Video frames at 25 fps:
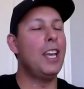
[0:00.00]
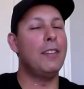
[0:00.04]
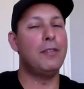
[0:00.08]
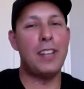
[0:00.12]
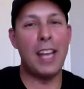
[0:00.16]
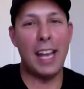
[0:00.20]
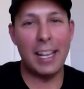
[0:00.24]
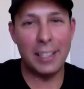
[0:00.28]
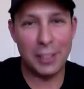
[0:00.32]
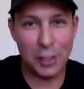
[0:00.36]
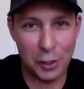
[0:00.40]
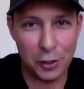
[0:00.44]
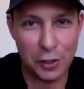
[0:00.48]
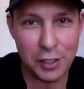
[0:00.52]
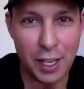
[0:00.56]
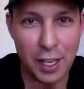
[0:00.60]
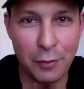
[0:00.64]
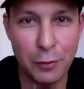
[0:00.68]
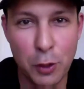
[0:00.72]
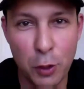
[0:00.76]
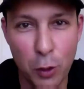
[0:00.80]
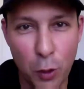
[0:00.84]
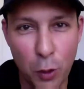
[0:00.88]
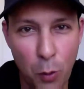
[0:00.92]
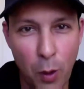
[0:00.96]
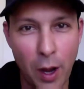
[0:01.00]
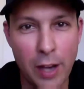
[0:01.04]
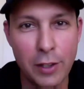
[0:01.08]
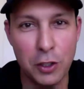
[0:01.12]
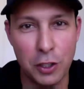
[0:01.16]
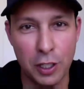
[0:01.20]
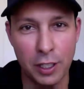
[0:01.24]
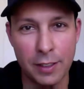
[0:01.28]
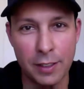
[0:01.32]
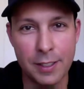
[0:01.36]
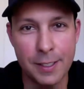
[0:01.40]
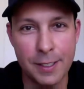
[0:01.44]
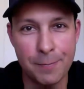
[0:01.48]
to ask yourself two
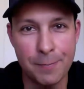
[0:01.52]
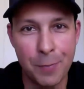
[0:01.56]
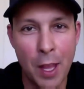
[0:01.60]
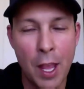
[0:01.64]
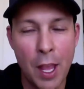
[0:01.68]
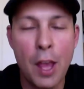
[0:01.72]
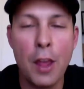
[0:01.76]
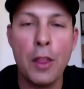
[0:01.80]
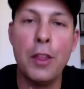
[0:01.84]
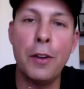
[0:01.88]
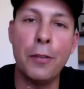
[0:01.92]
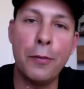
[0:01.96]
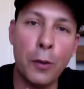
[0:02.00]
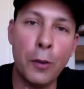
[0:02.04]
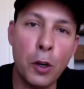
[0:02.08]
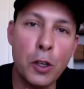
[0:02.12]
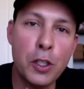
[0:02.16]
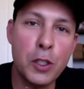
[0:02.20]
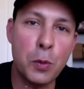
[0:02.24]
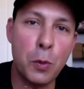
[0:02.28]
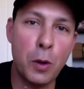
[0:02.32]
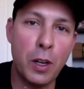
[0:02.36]
questions. The first one